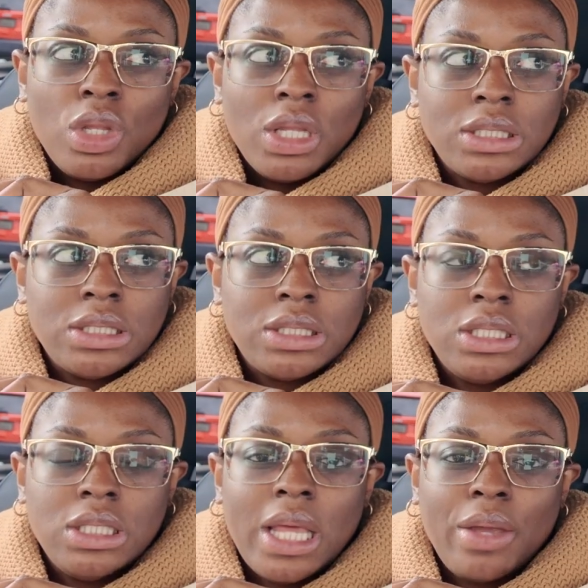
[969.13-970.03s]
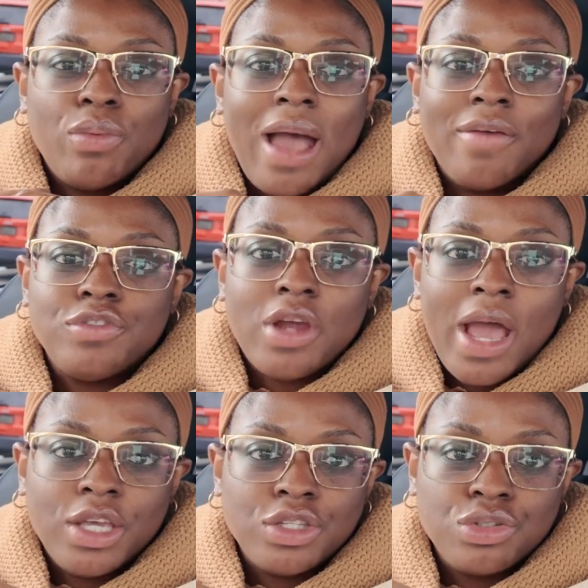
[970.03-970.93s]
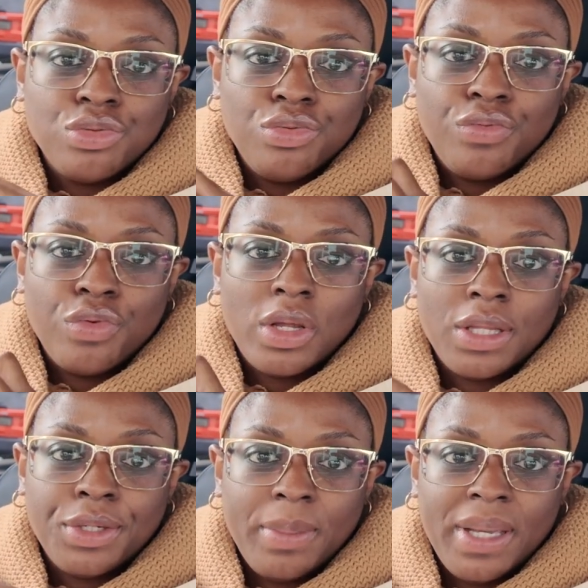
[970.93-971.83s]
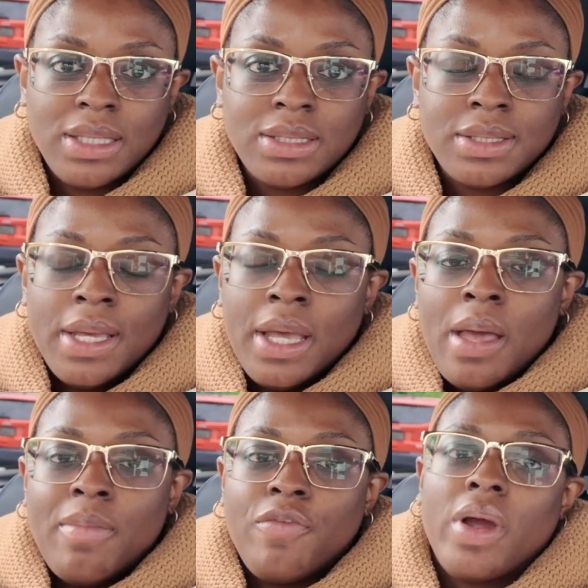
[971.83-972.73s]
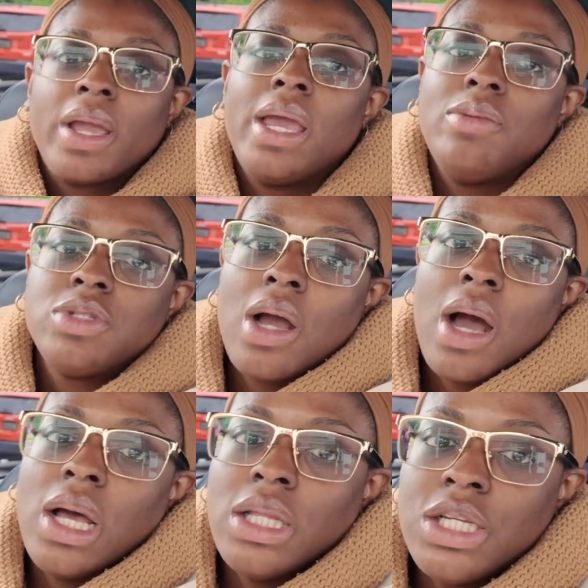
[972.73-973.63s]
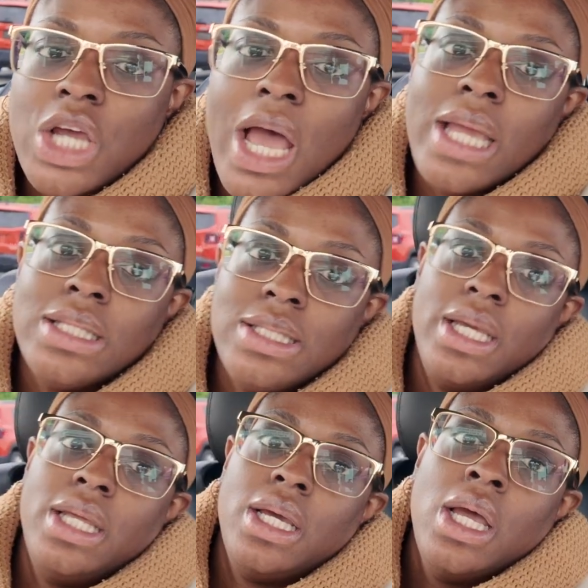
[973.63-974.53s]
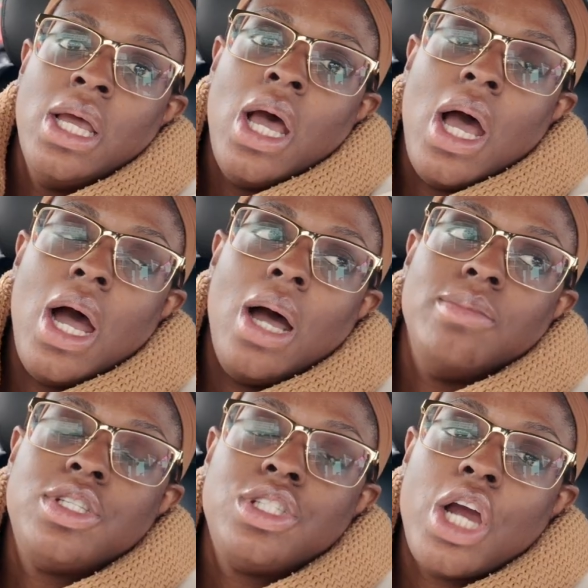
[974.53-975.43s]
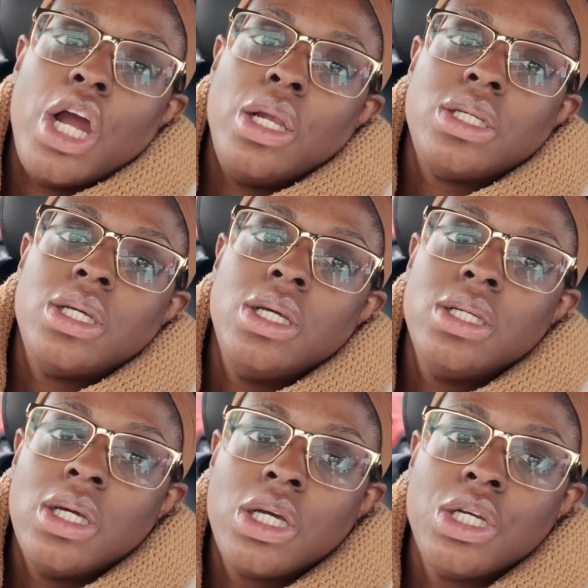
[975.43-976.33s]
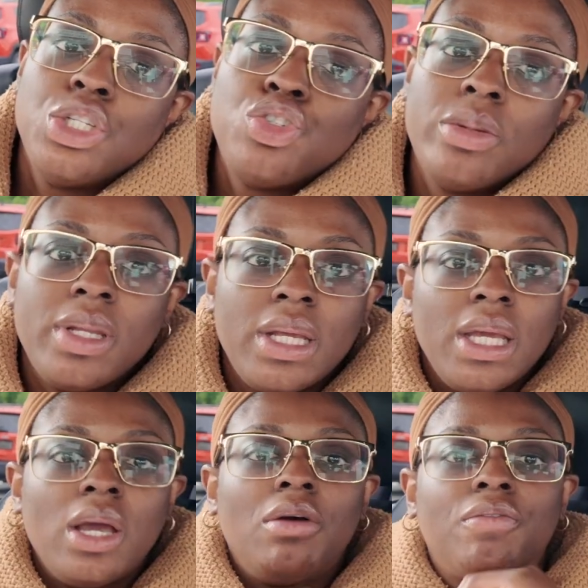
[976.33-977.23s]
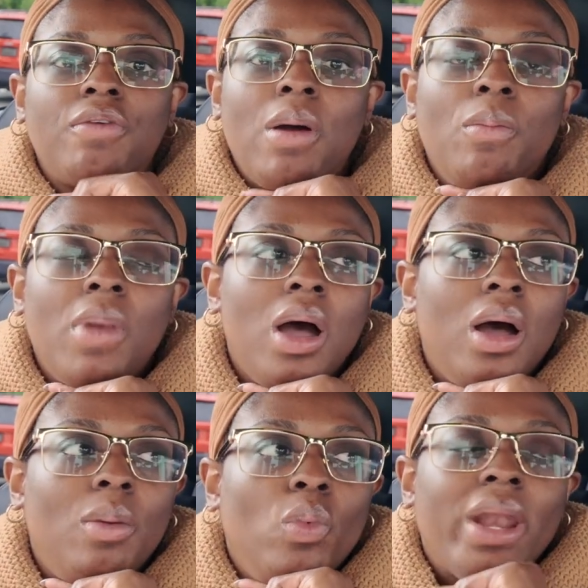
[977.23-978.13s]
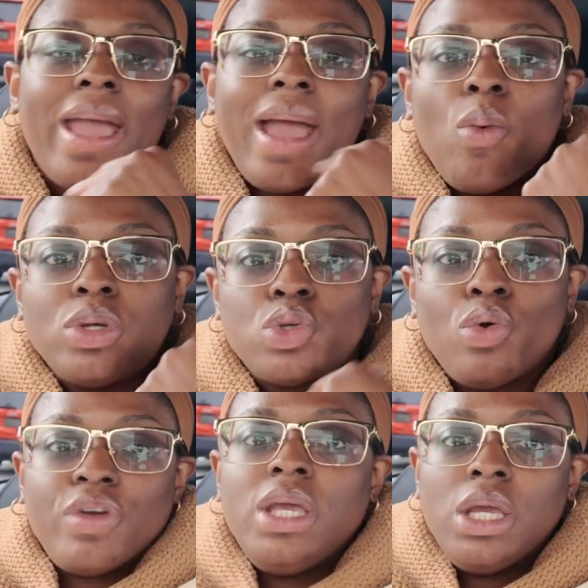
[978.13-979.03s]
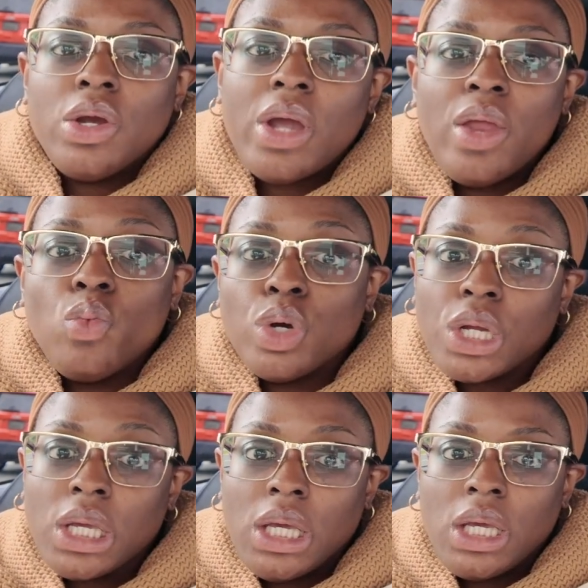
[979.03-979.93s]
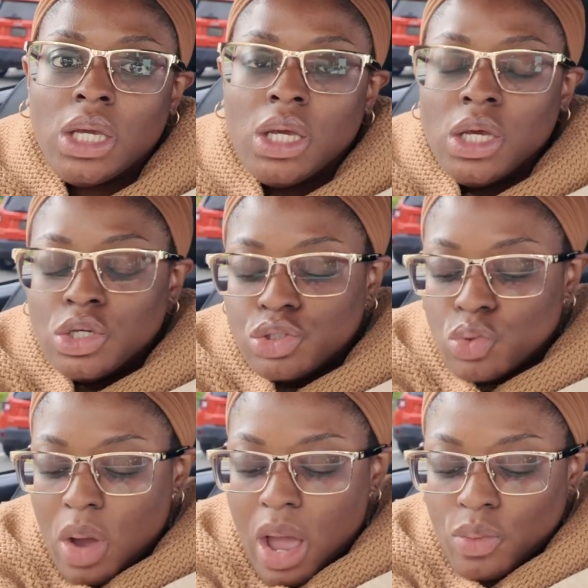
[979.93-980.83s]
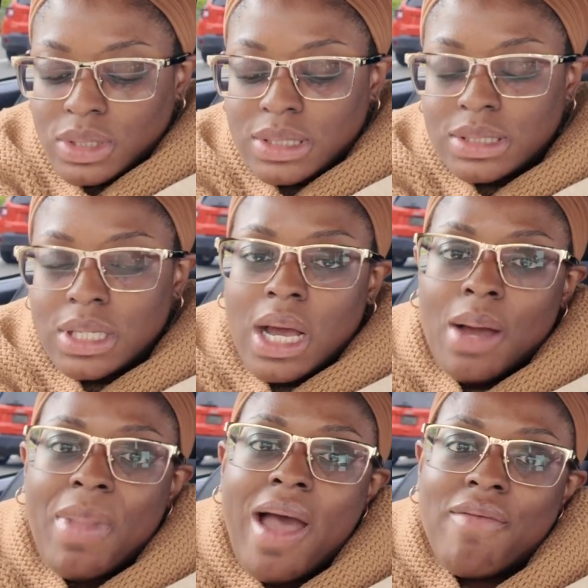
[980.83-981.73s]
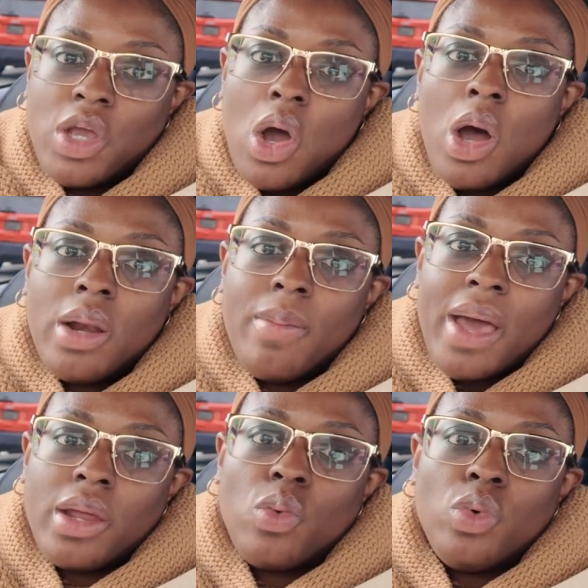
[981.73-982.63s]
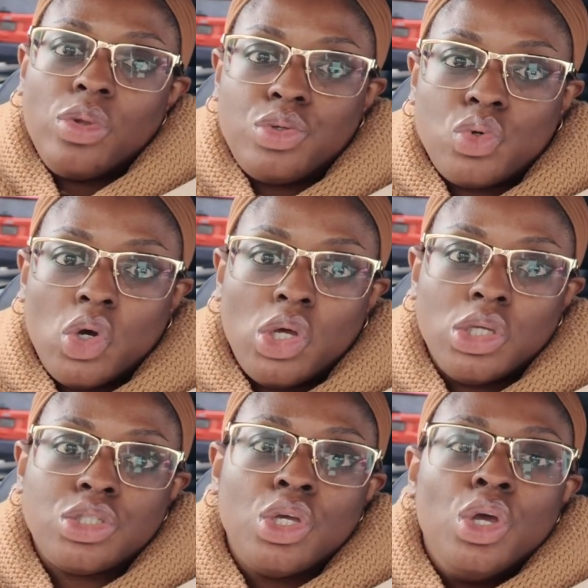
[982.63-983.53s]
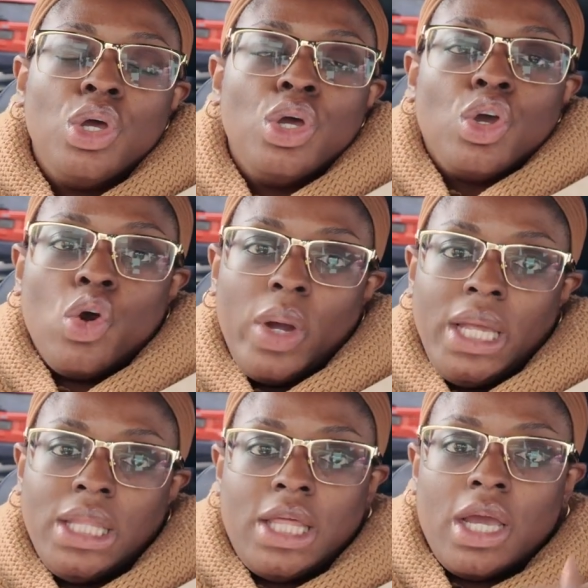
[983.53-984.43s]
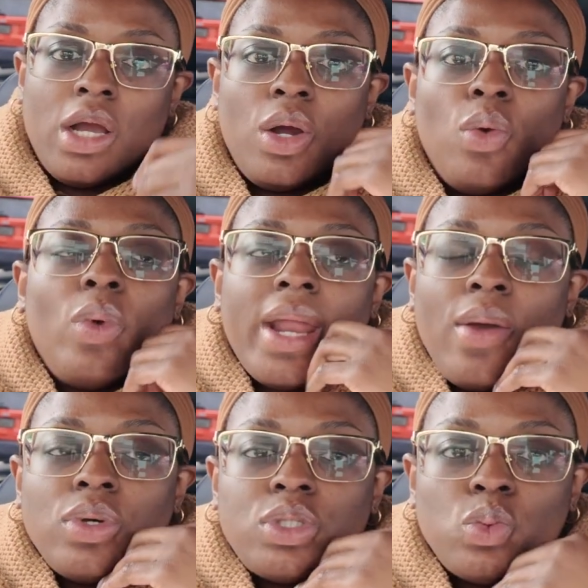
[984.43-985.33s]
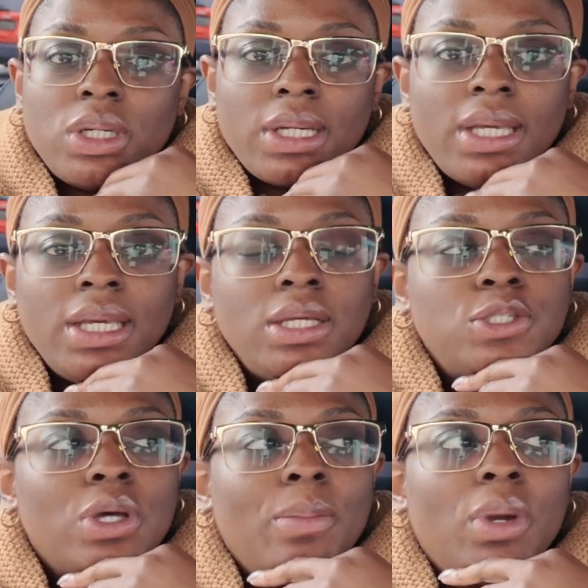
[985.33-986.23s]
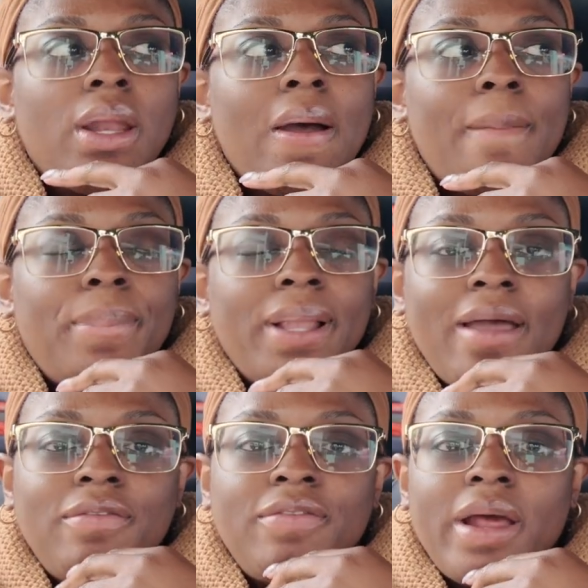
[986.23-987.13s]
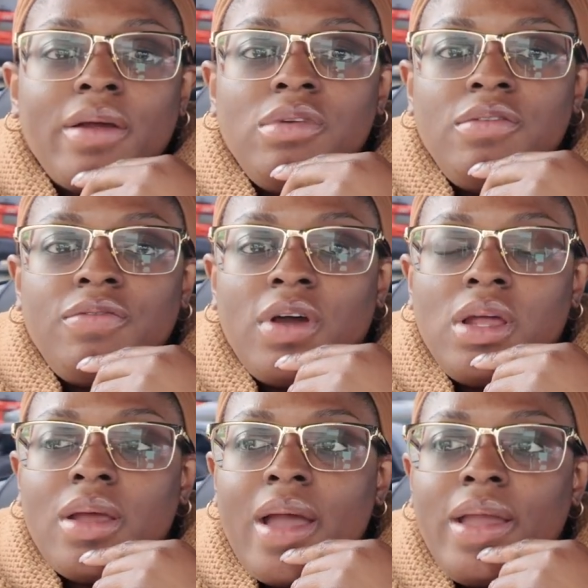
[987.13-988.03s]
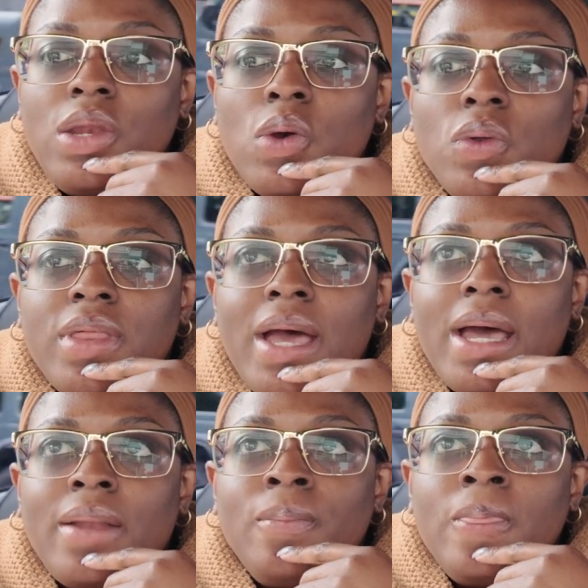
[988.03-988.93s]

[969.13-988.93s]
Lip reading: let's see, like after high school for a little bit before I came to college. I did start contributing from when I was over here and working. So I was having automatic withdrawals going there when I was working. So I'm gonna apply for that refund. I know that